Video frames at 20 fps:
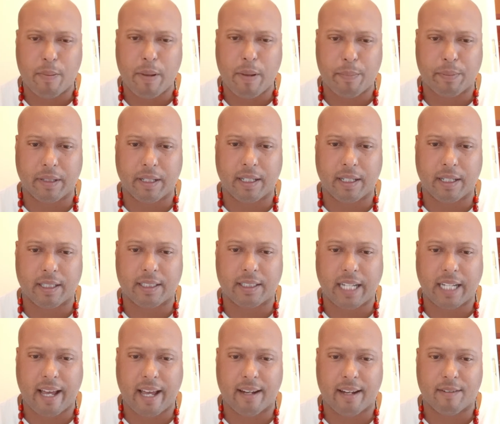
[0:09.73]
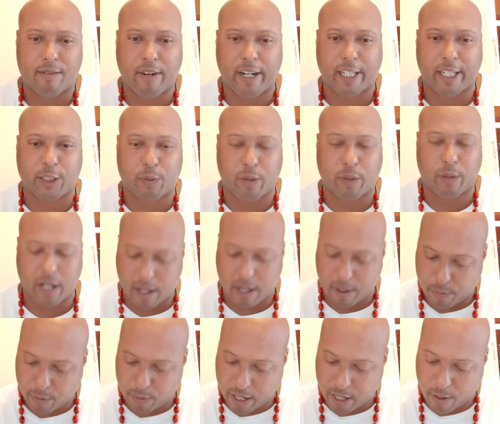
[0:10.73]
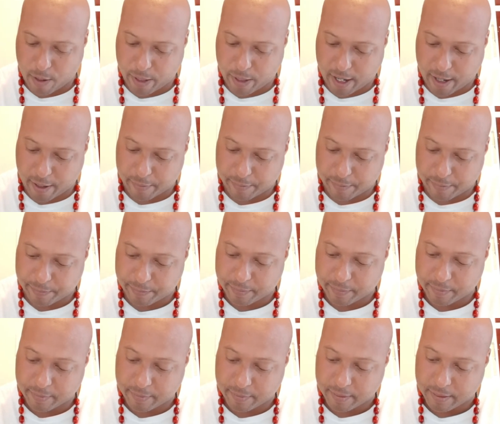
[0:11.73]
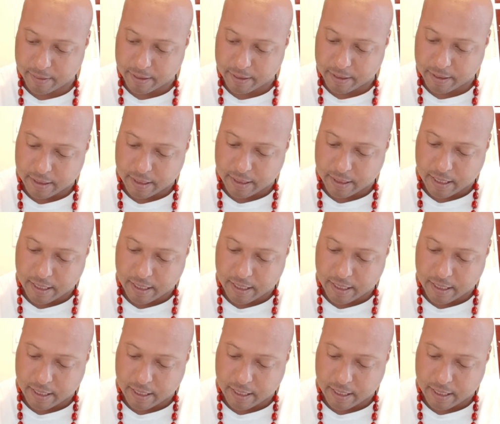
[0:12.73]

I got 8 likes, 3 people in the chat. Rich, what up? What up? What up?